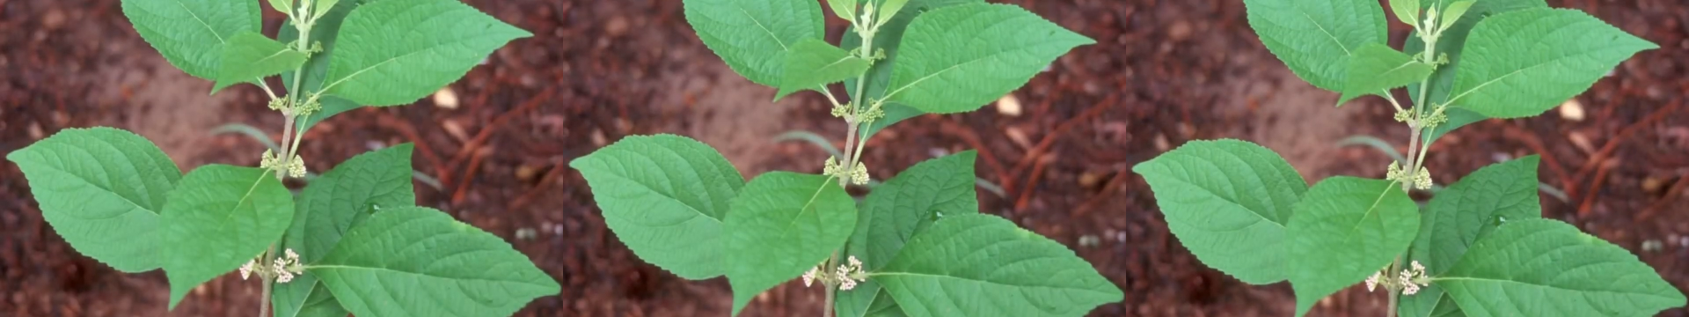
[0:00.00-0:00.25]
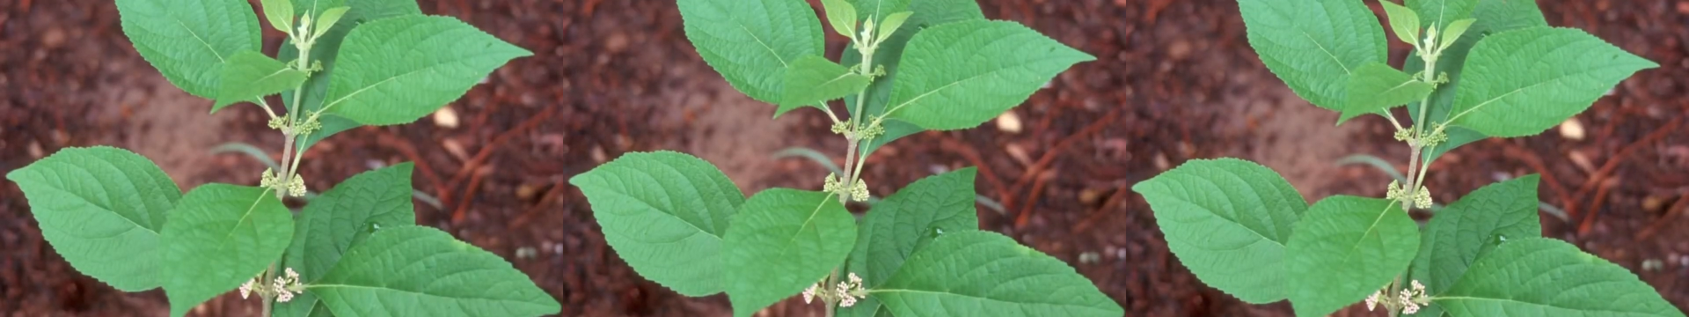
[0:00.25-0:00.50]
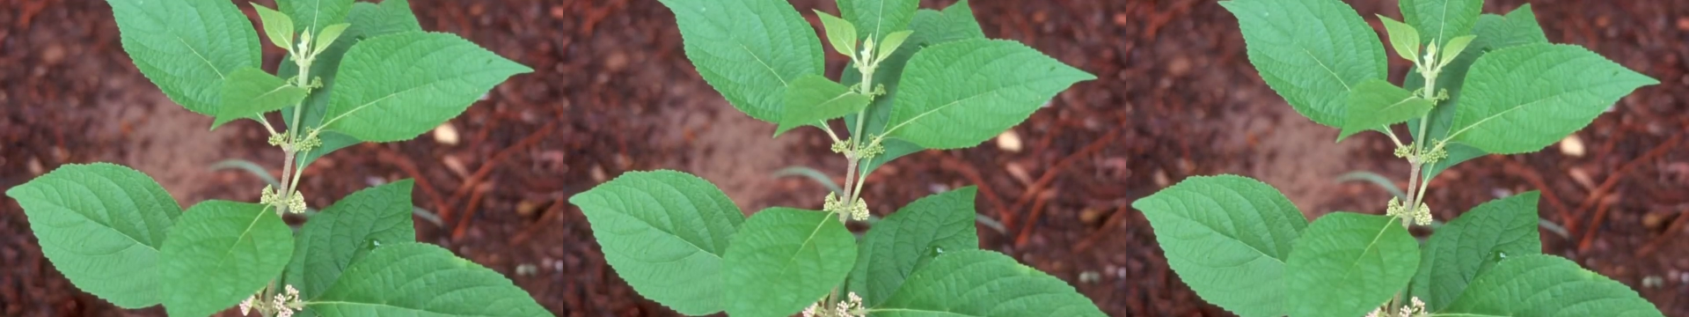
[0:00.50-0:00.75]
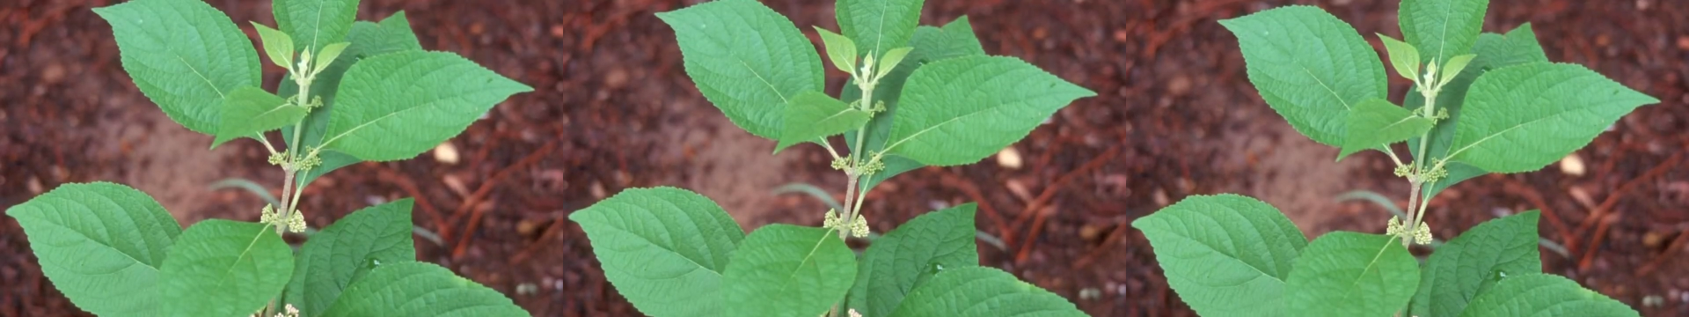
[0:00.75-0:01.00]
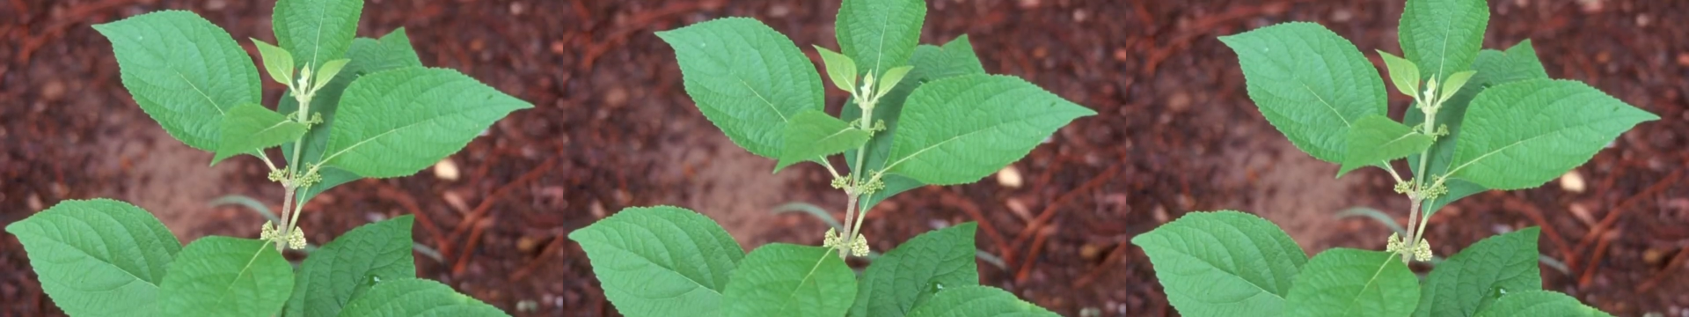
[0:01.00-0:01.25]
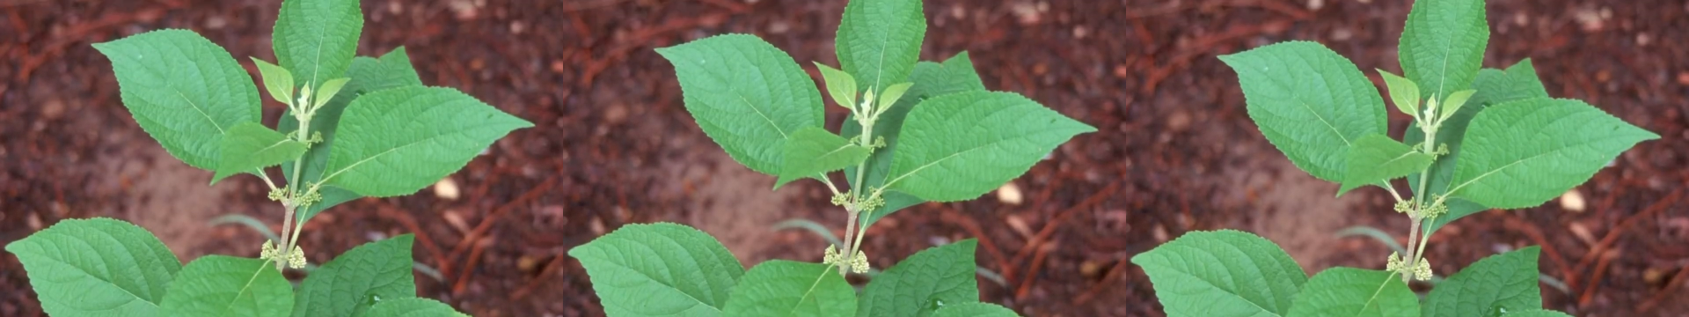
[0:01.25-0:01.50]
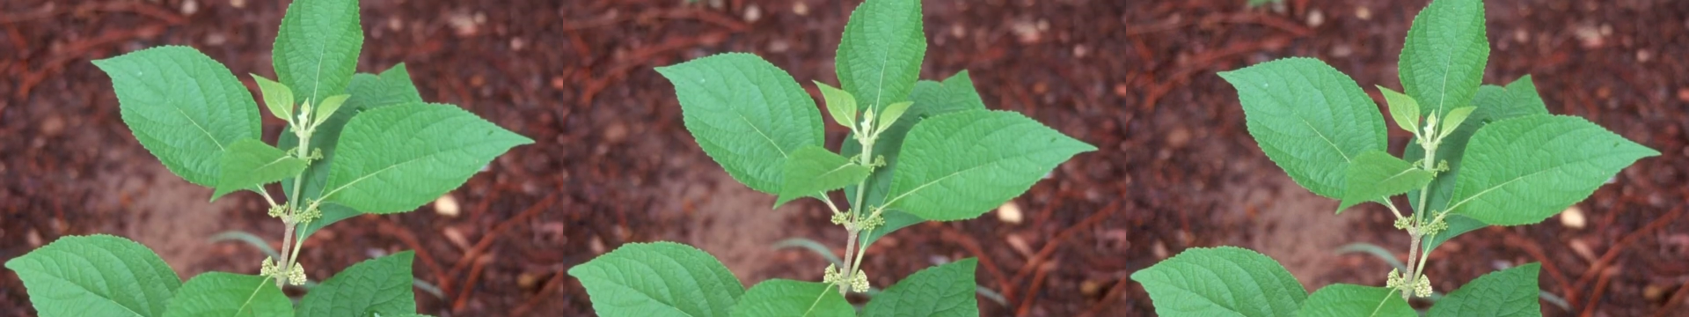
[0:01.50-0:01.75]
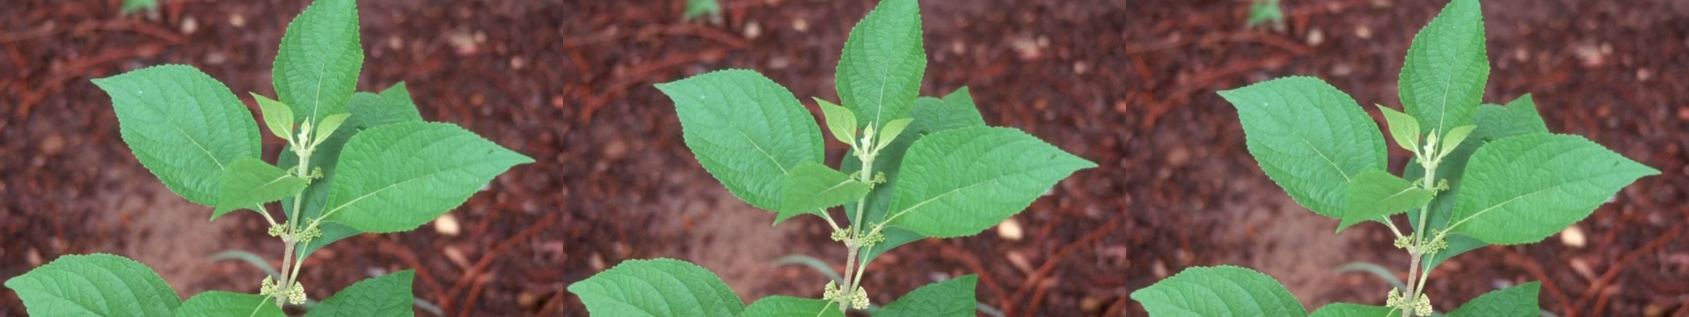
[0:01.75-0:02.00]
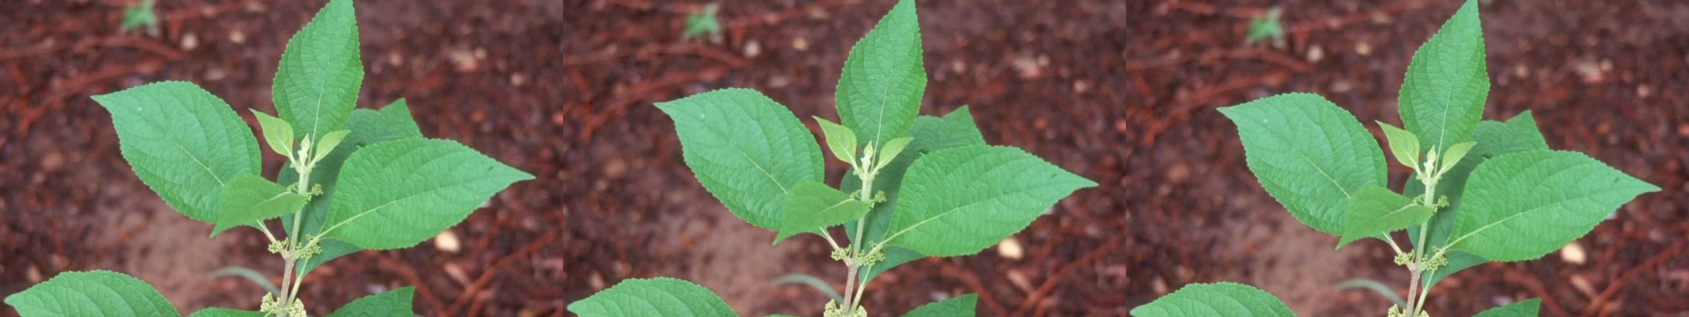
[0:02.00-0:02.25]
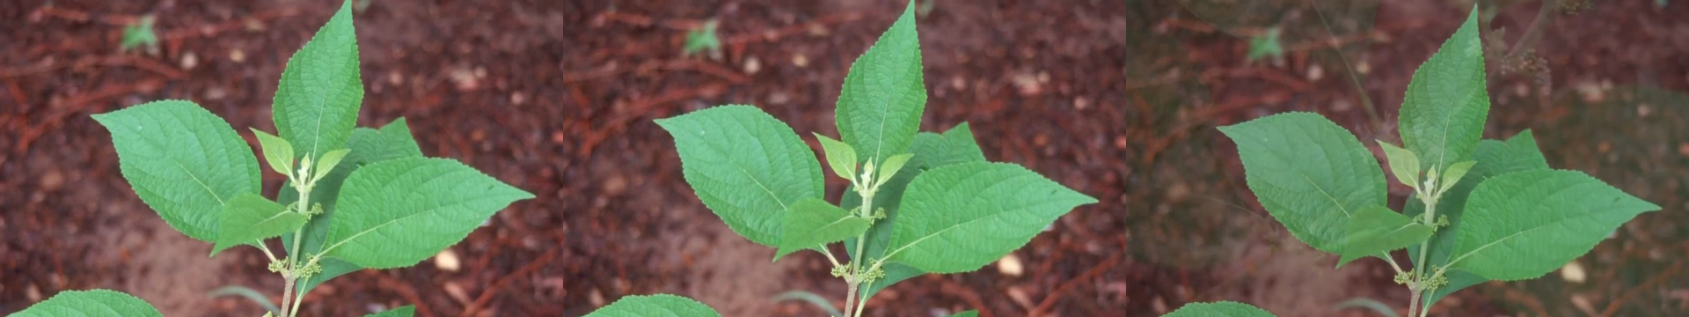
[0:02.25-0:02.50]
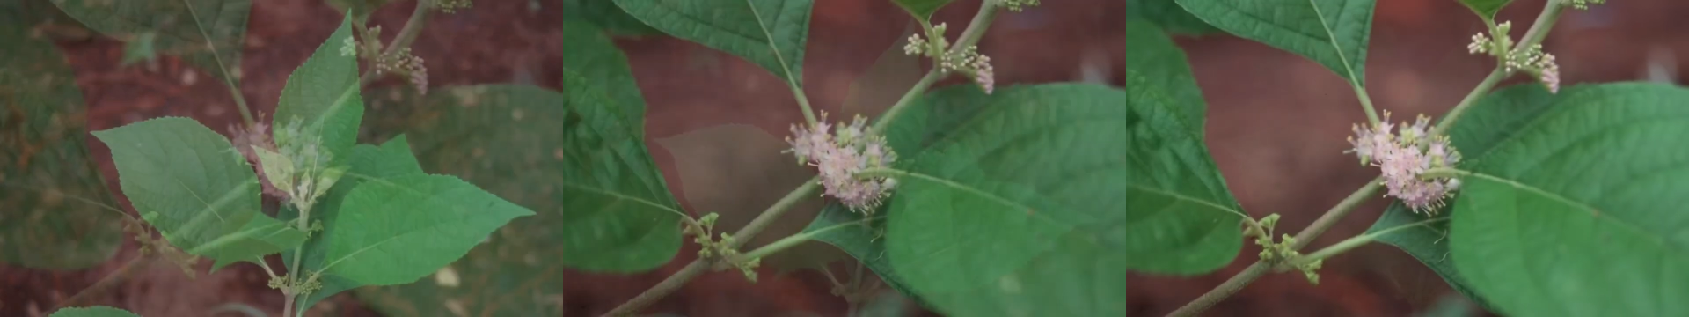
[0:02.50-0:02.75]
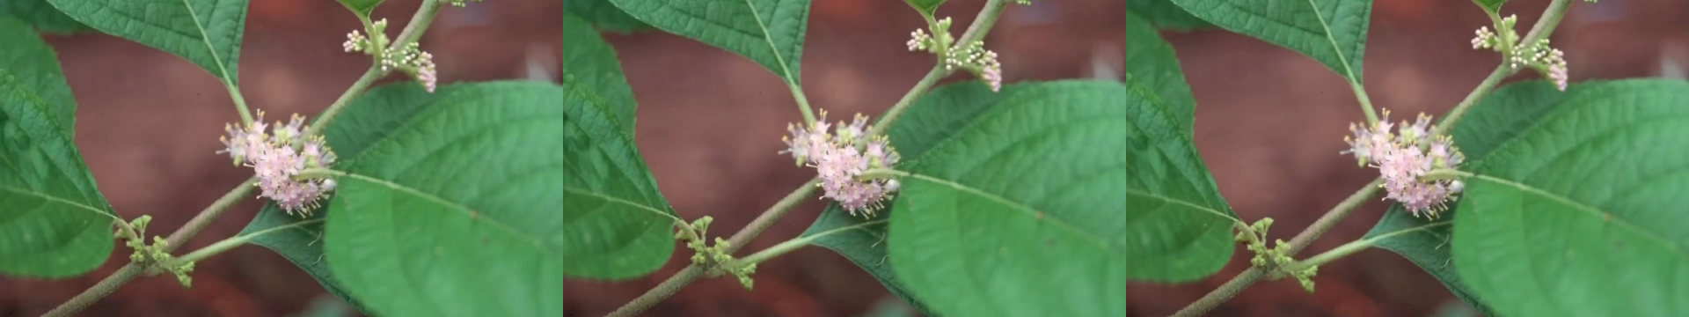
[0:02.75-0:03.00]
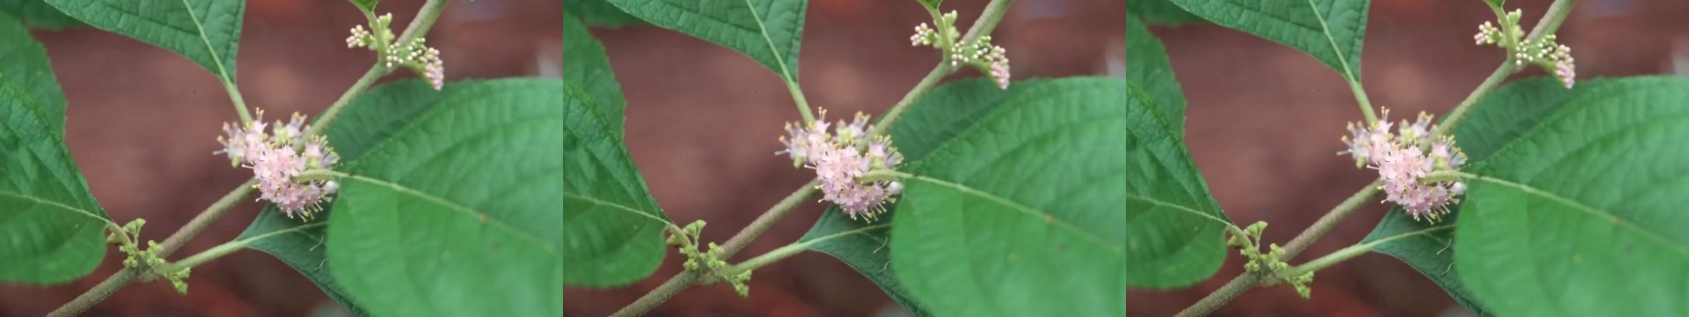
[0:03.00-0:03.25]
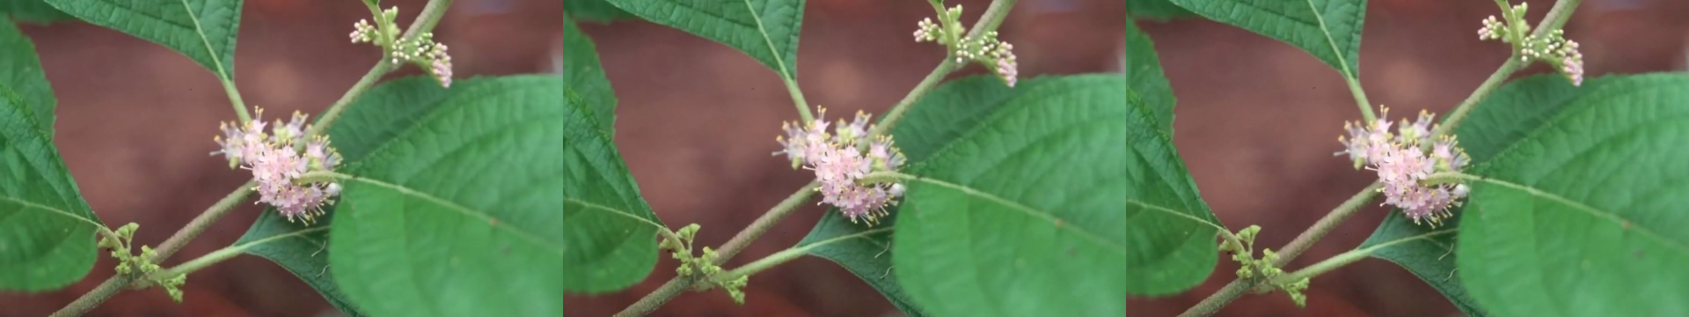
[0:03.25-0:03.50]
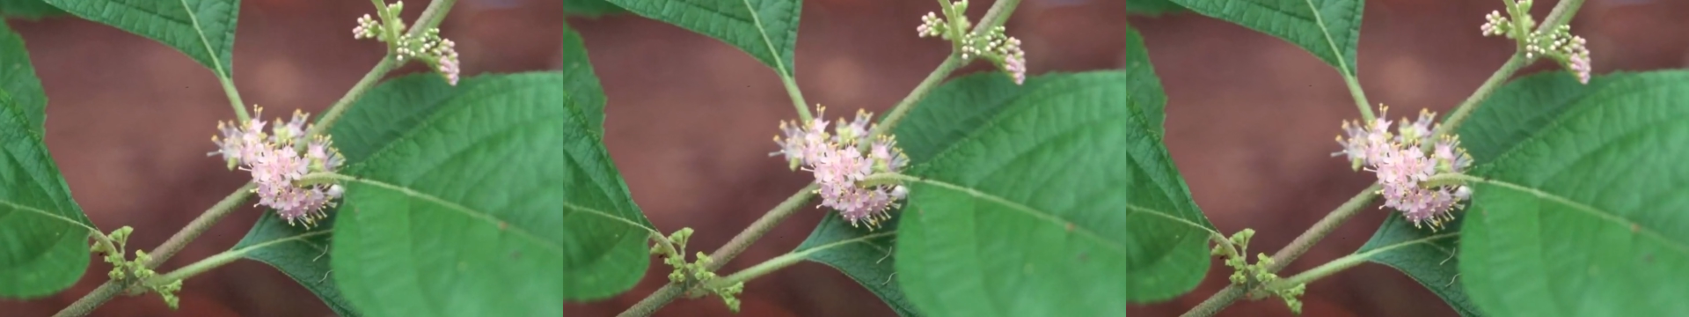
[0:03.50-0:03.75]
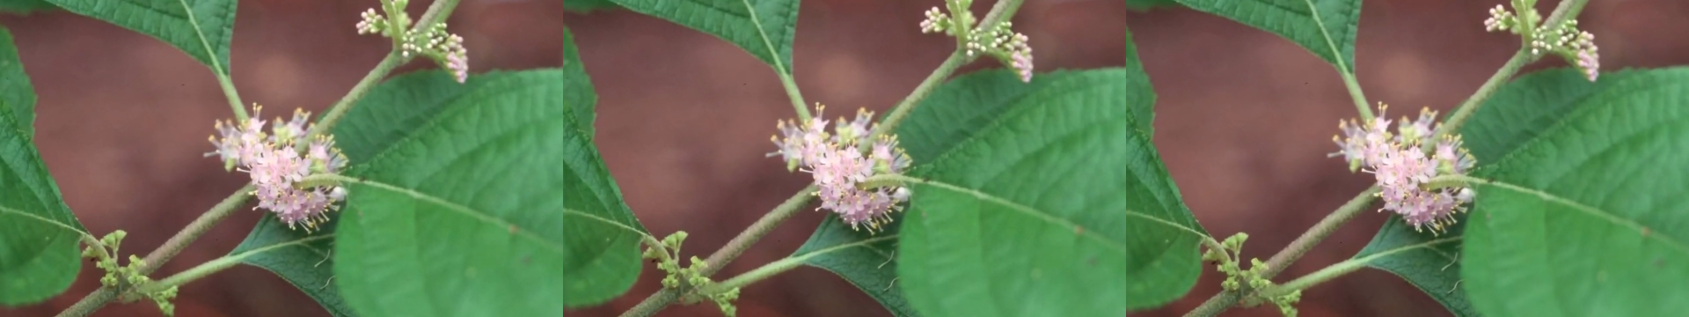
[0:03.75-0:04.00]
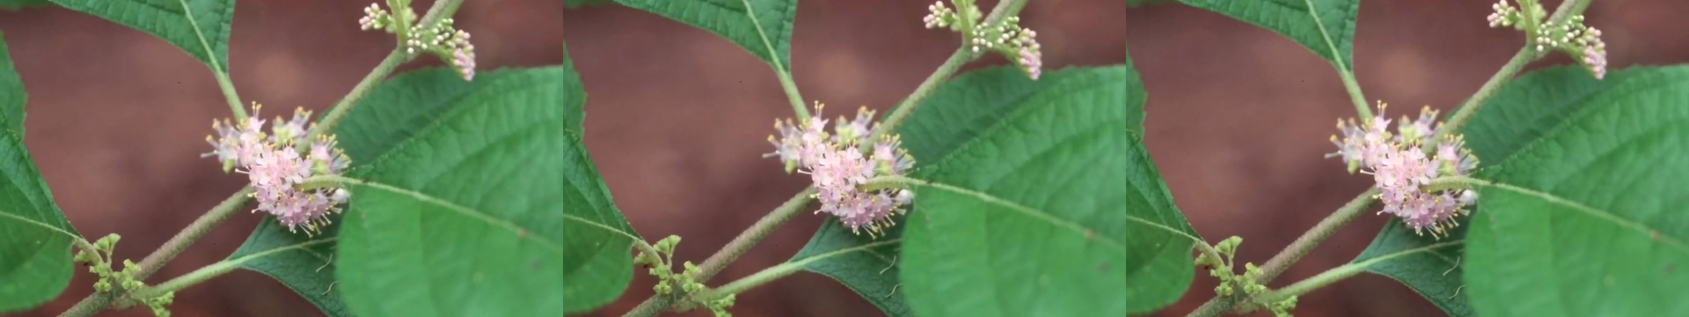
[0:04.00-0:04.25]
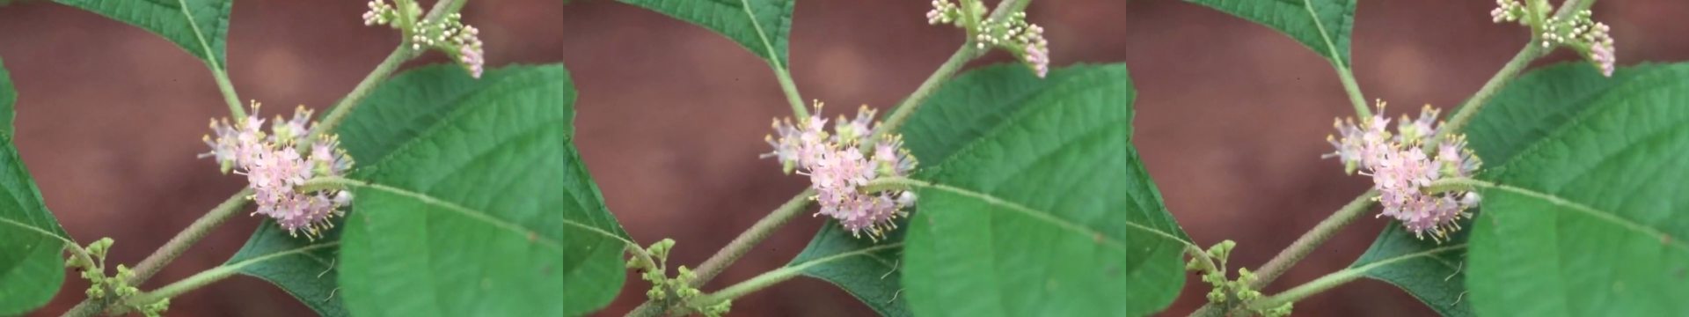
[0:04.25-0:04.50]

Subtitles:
(no speaker visible)